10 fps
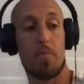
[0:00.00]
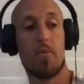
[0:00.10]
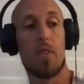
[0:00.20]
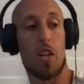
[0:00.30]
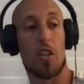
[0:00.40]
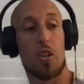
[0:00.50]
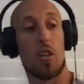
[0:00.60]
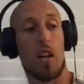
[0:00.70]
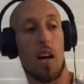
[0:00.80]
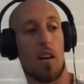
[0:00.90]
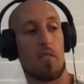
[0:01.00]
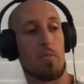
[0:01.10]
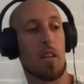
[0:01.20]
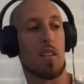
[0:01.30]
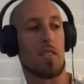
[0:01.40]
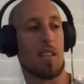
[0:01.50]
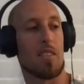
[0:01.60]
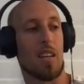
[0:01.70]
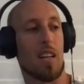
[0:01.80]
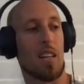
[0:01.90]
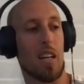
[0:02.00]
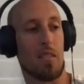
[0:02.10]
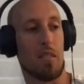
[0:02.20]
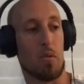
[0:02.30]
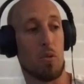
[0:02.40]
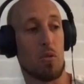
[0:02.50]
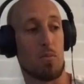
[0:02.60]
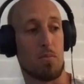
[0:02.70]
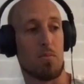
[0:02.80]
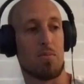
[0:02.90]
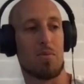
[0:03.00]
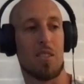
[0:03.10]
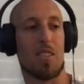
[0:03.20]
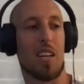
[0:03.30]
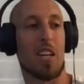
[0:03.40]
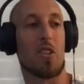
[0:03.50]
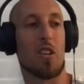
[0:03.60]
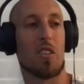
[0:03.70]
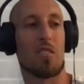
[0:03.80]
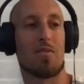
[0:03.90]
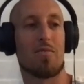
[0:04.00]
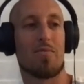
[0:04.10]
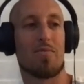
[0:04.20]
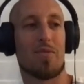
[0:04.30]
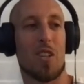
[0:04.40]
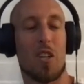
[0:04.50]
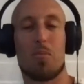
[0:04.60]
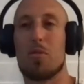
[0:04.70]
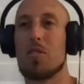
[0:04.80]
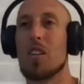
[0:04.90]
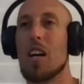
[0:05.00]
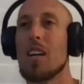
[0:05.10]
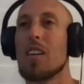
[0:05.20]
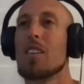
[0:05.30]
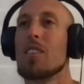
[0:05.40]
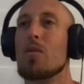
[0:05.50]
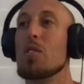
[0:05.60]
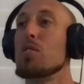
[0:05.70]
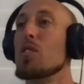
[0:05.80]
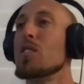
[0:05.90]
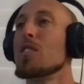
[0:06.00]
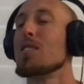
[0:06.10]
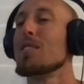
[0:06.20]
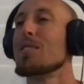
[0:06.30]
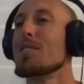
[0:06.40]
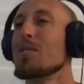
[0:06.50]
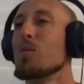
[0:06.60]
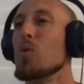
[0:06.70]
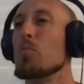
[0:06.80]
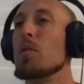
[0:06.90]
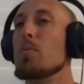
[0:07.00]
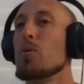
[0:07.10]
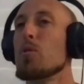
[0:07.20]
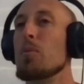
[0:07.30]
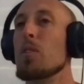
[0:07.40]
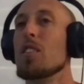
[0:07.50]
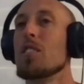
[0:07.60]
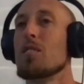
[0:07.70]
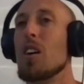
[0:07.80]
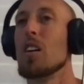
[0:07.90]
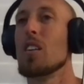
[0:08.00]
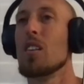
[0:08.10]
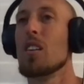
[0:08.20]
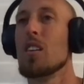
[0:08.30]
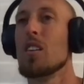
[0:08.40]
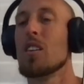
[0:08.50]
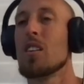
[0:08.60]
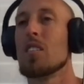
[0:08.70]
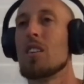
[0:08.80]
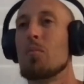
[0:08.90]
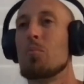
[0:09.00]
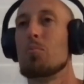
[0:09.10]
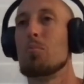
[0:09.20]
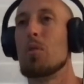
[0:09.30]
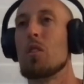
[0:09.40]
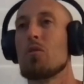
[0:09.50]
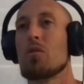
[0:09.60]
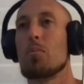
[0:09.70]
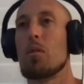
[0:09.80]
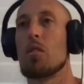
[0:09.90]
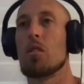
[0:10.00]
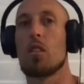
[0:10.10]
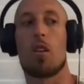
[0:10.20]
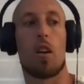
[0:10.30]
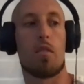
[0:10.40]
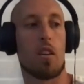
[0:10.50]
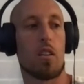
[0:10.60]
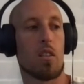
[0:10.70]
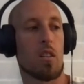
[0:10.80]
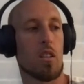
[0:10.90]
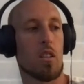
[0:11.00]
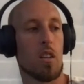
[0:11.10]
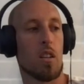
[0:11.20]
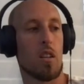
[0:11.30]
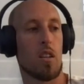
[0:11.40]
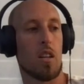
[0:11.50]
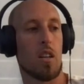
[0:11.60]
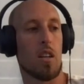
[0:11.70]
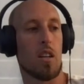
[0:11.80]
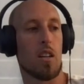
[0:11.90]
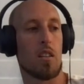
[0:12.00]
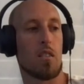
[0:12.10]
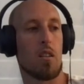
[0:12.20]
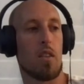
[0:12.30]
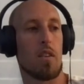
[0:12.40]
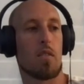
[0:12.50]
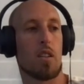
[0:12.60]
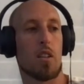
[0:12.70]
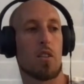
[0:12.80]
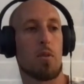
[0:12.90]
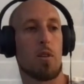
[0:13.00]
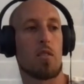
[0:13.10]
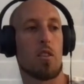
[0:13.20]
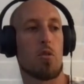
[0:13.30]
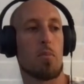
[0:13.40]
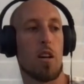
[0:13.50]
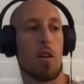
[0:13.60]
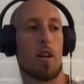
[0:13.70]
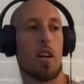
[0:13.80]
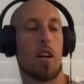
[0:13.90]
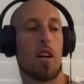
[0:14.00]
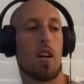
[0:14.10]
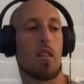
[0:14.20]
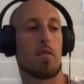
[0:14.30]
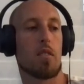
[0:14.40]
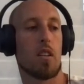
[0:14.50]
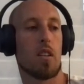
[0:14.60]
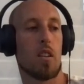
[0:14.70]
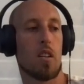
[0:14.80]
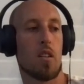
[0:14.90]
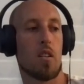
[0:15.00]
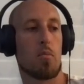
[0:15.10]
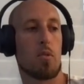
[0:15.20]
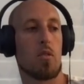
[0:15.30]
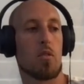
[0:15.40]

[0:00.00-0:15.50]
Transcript: I shouldn't have, because that's like kind of the rule. It's like you're not supposed to like research what people experience, right? Because that brings us upon craving, and craving of that experience that you may or may not have. But